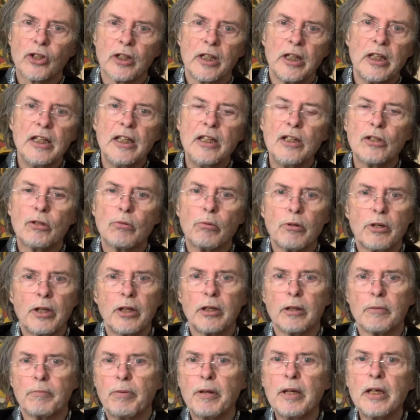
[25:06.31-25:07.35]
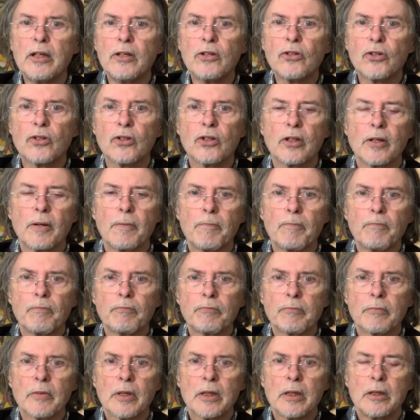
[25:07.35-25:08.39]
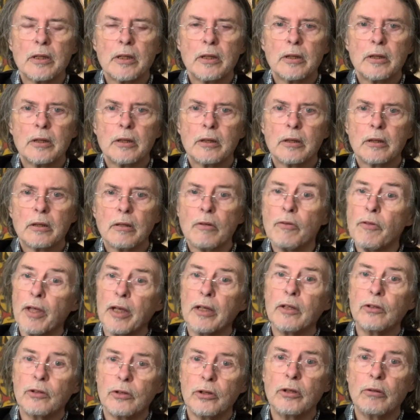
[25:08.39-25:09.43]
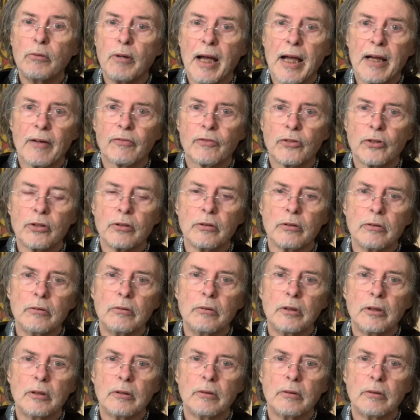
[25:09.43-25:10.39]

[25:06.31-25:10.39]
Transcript: keys within a piece, then you have to